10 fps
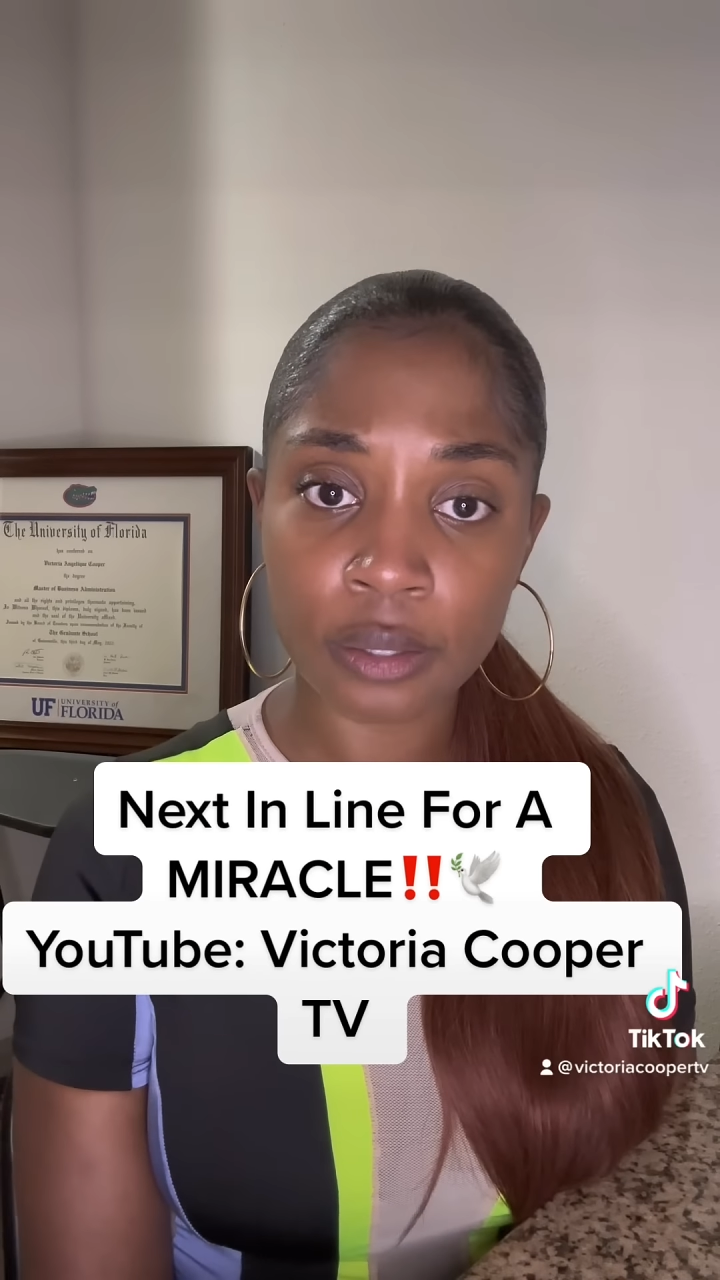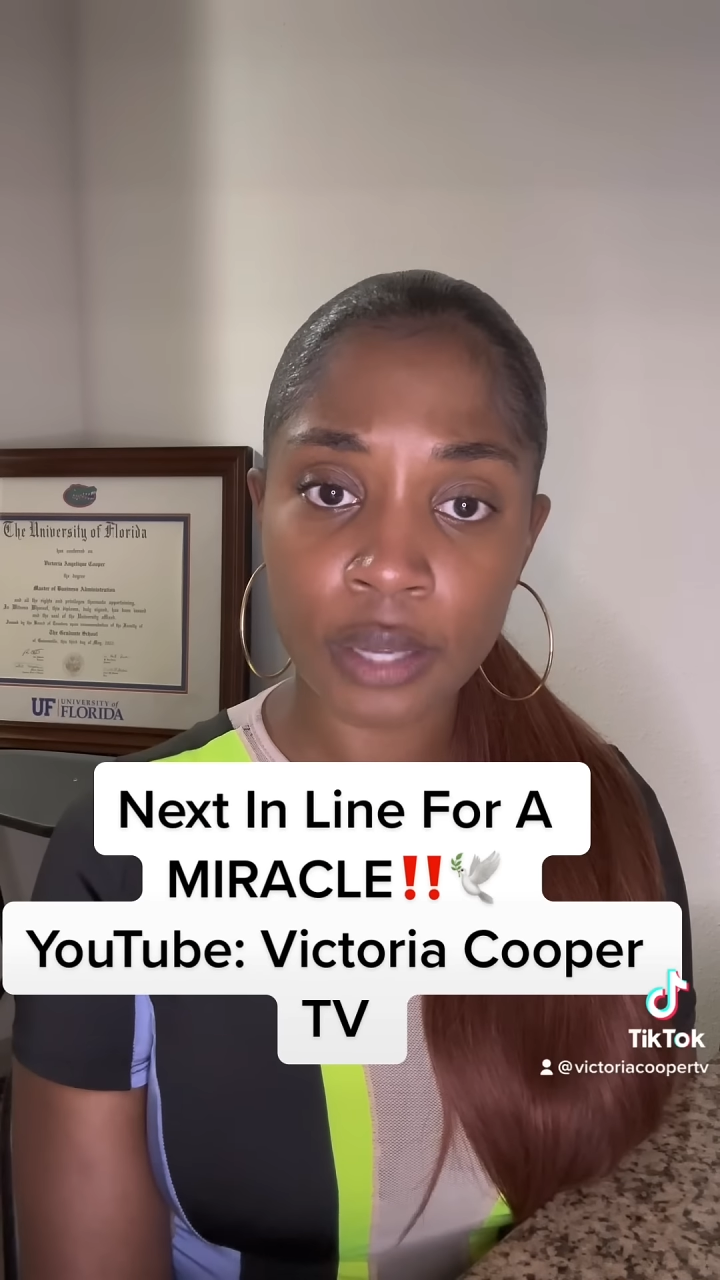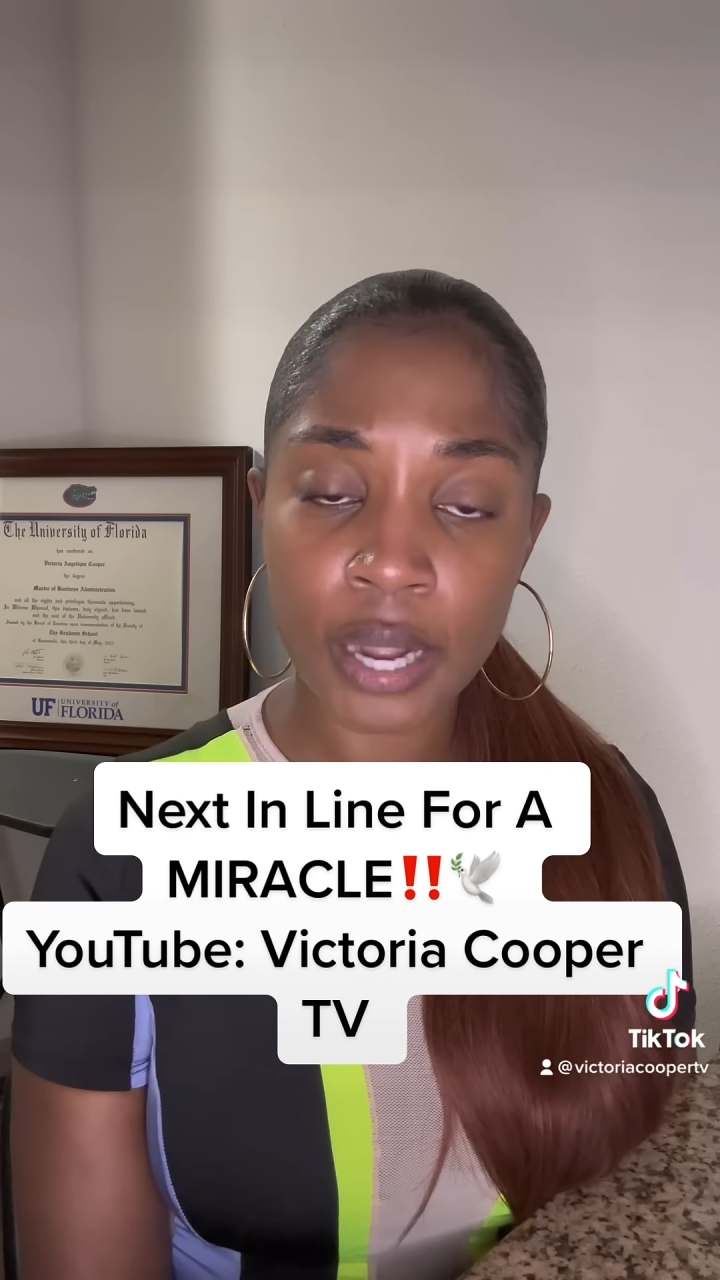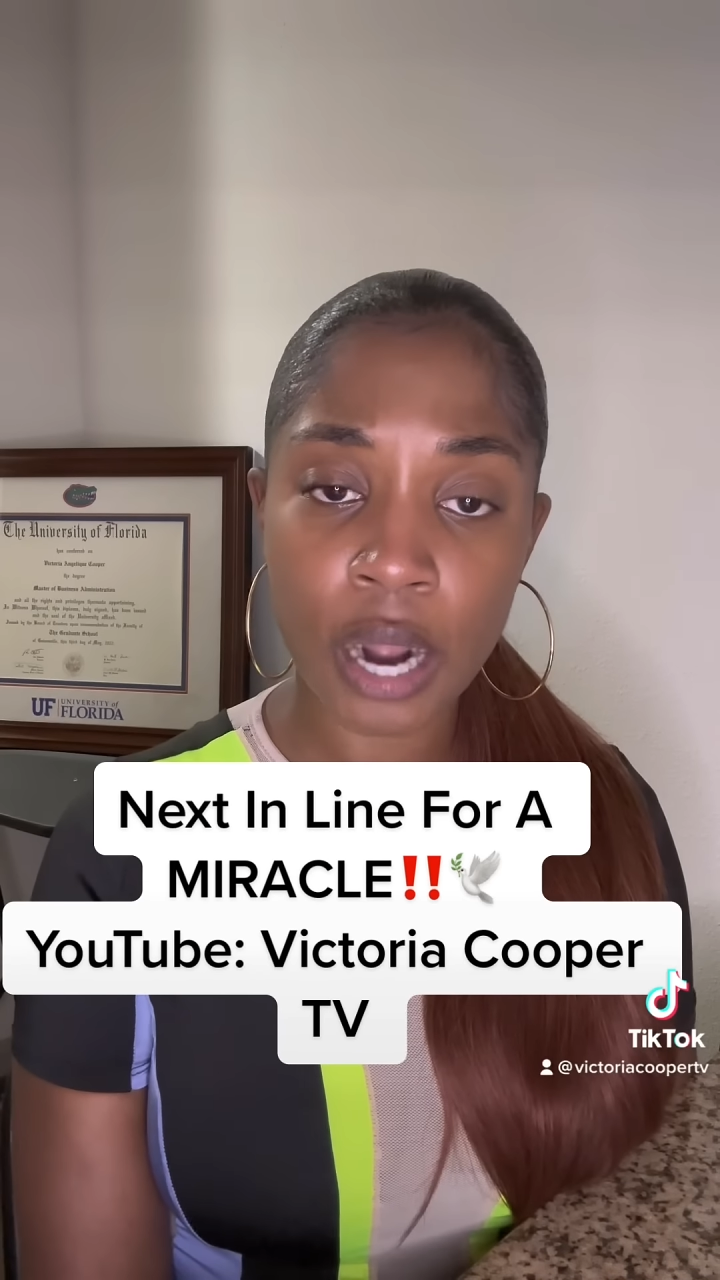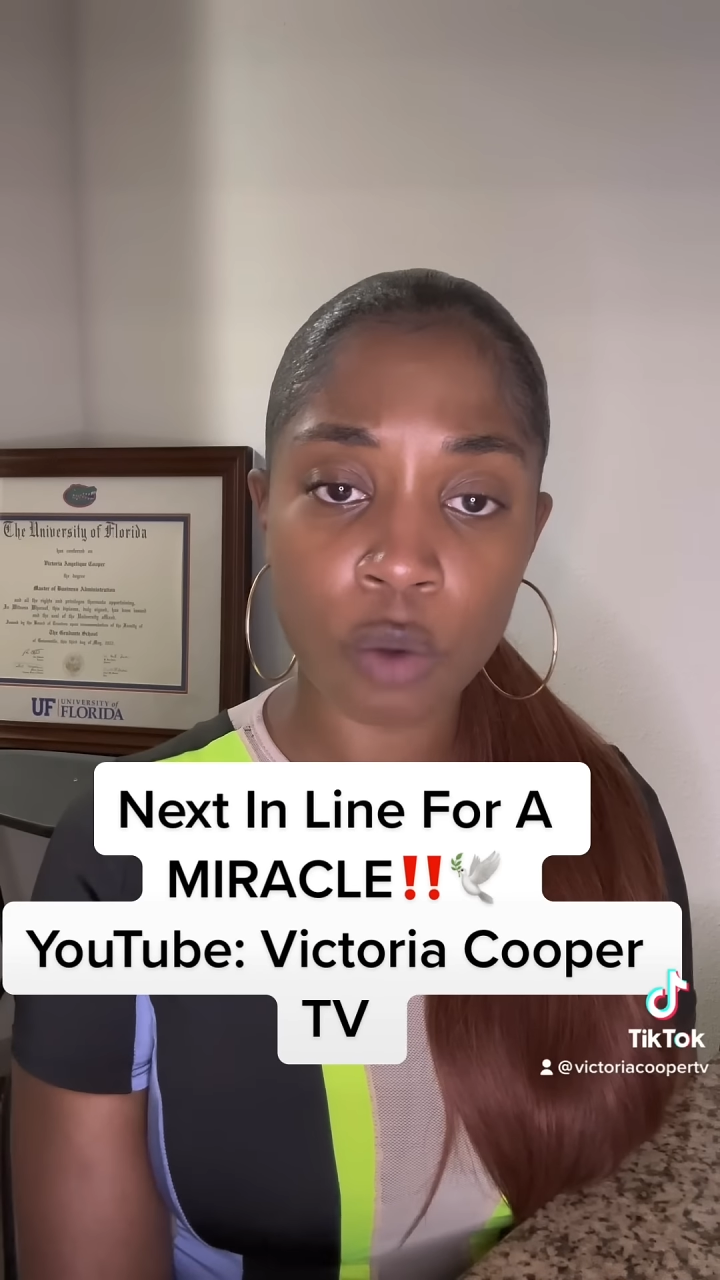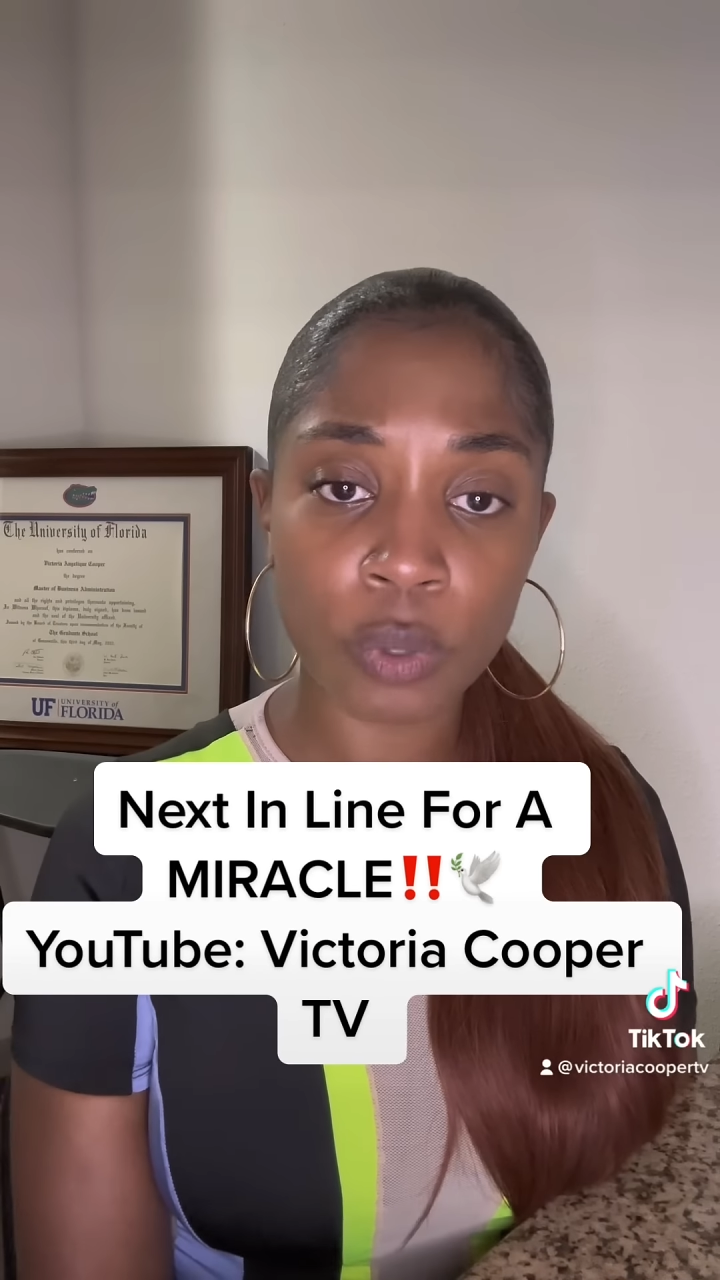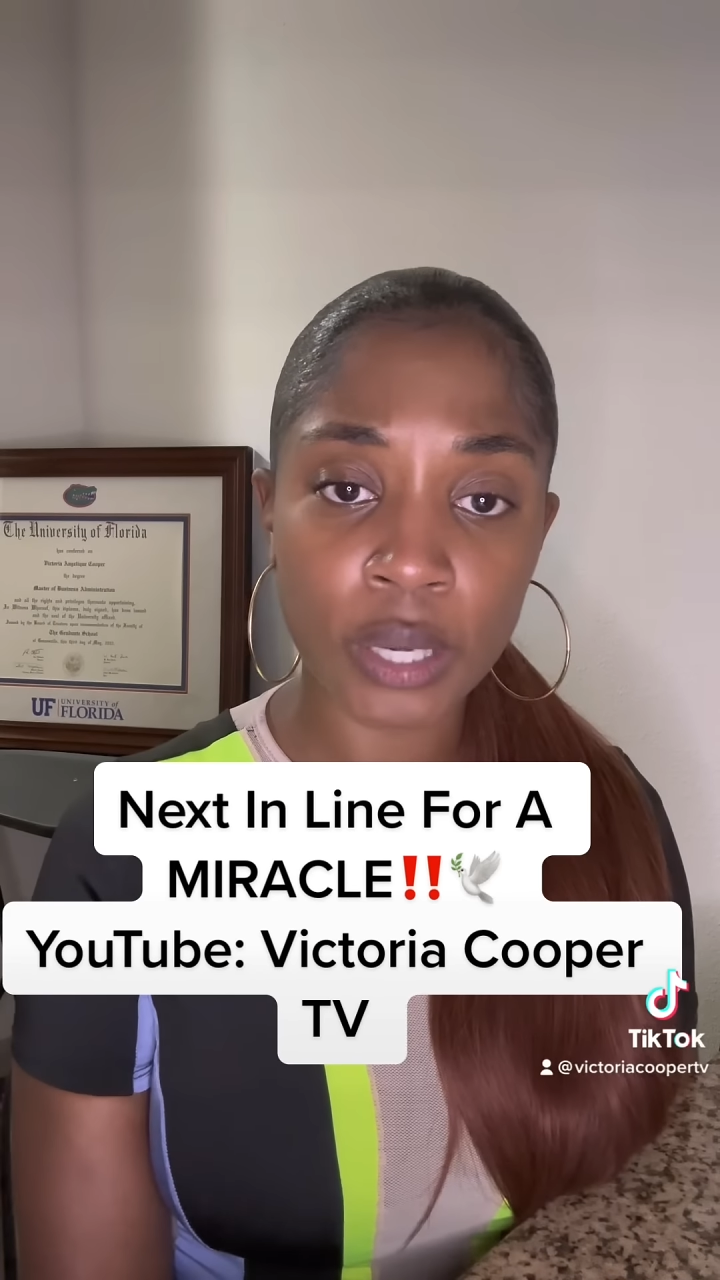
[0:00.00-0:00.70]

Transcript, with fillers: and how